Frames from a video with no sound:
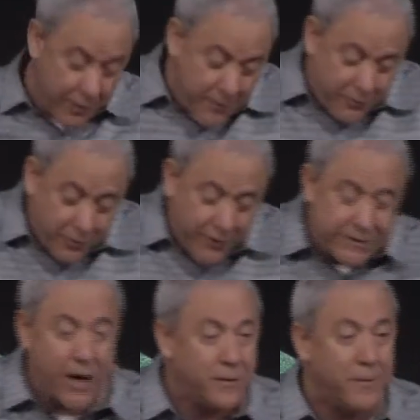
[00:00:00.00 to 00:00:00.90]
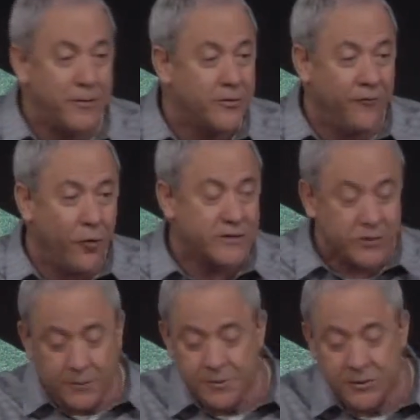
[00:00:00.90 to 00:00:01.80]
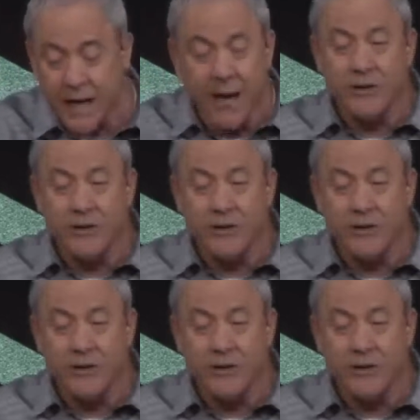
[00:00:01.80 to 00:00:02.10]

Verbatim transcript: remember we talked about the four scriptures.